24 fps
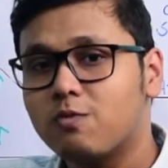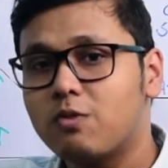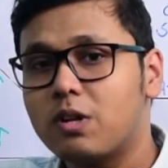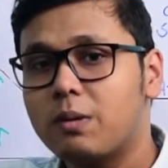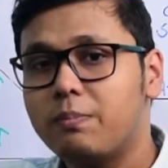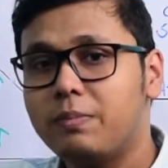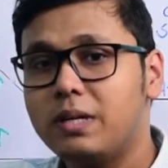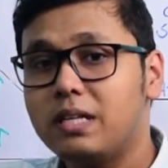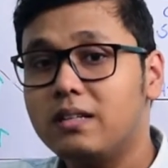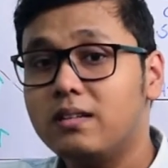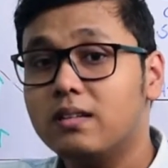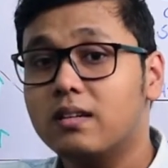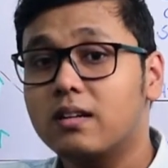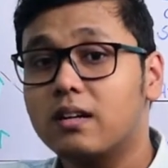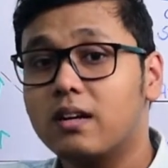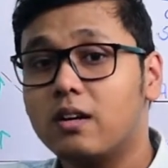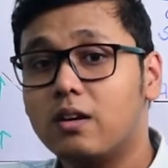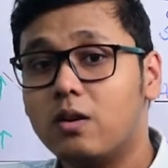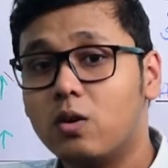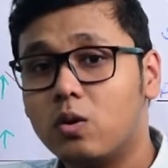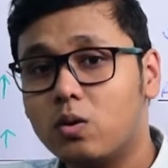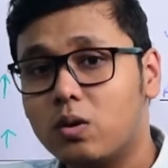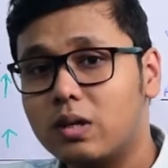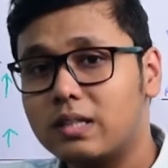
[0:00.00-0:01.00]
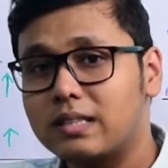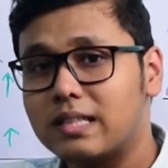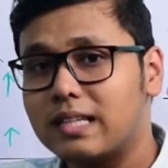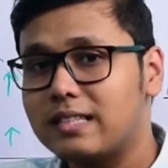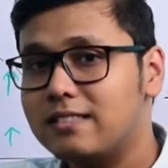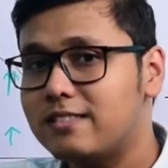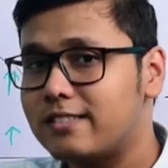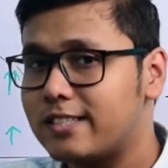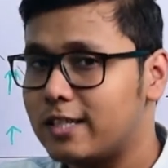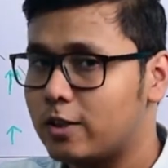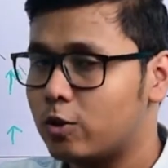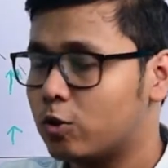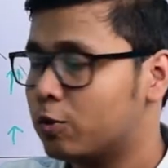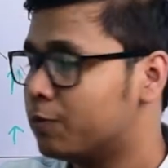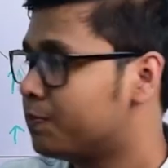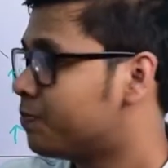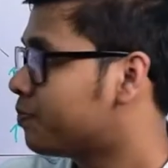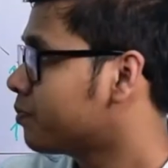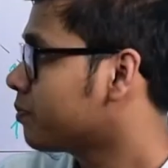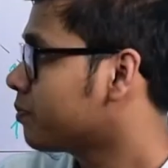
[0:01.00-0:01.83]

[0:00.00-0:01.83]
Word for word: will be lower than zero.